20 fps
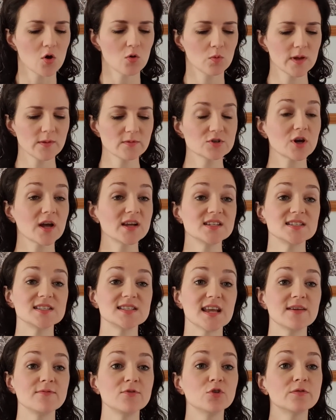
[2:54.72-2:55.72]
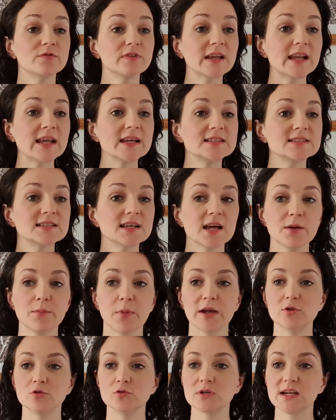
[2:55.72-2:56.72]
We were trying to save your feelings
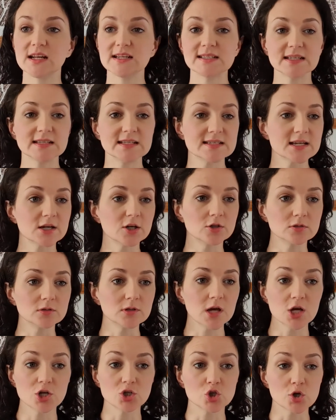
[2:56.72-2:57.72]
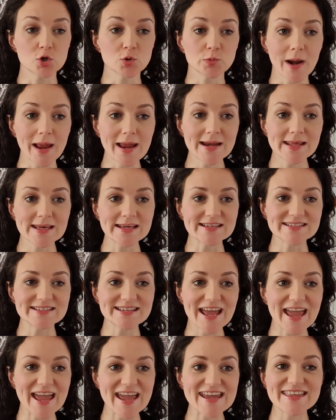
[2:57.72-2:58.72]
by organising this whole training
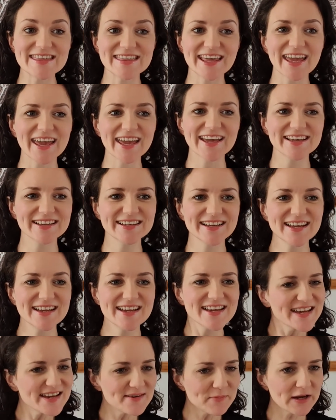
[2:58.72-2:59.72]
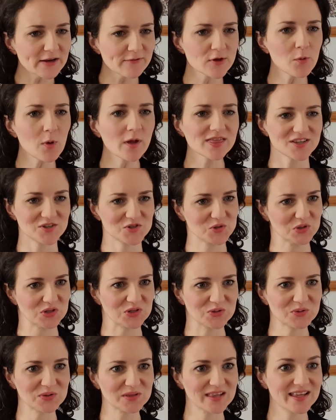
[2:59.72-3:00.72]
day thing. But if you want the
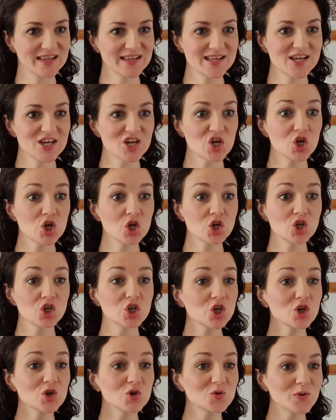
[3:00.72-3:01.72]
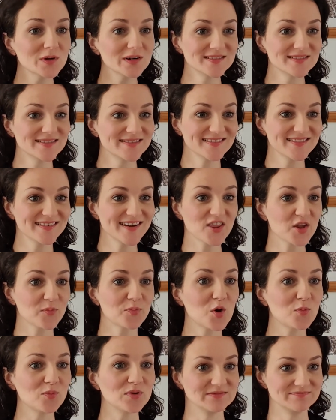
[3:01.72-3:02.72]
truth, you are the
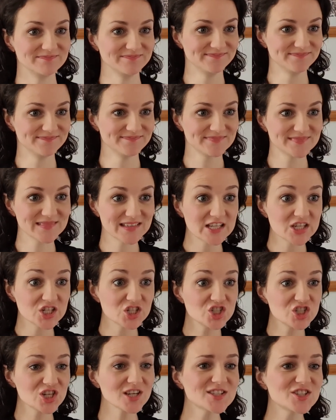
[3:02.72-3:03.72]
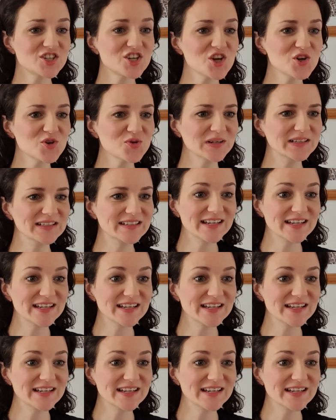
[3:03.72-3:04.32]
problem. Just you.